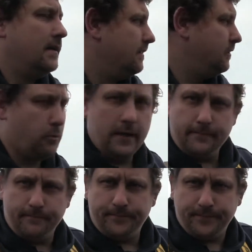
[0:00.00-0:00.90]
This week
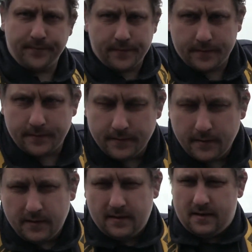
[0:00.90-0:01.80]

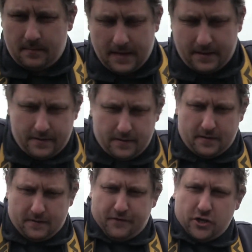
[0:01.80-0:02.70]
I'm down at
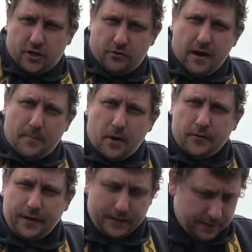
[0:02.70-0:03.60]
Farnham Great
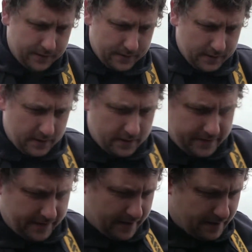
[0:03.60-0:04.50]
Pond on
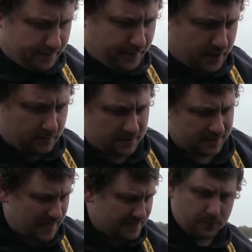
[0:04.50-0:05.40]
the Farnham
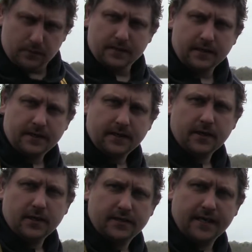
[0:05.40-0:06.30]
Society
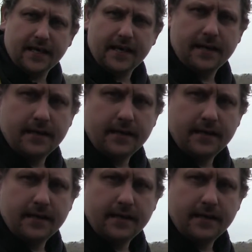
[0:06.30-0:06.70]
ticket.